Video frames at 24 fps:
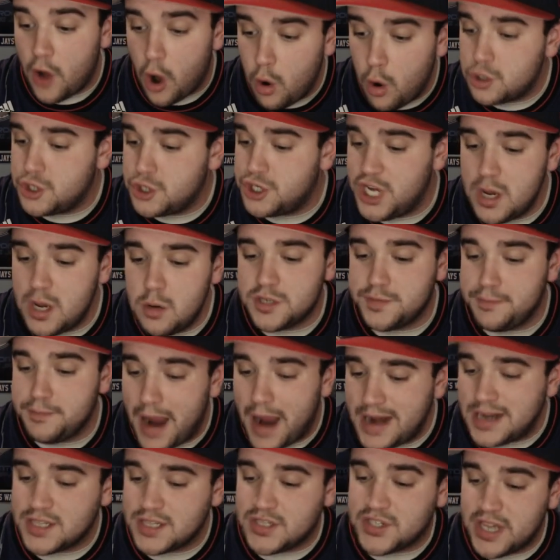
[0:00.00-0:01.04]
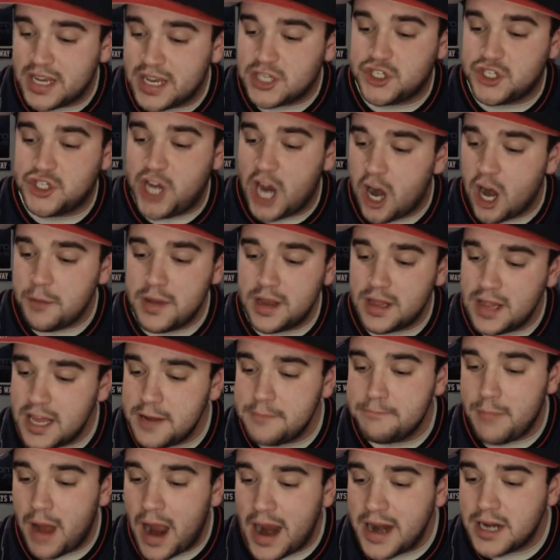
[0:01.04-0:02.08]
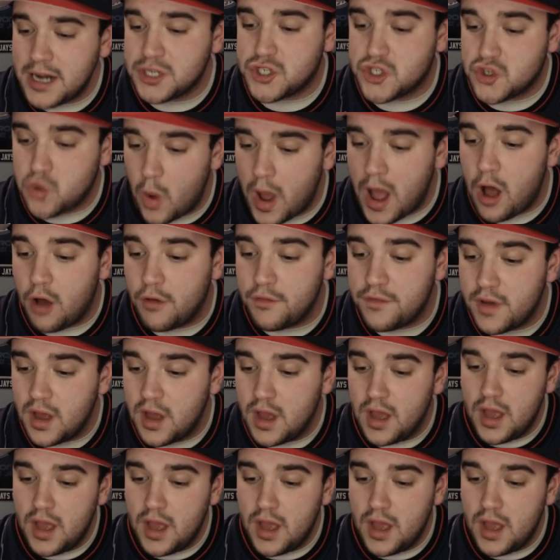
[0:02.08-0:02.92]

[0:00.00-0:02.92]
OG was minus 6, Jeremy Lin minus 12.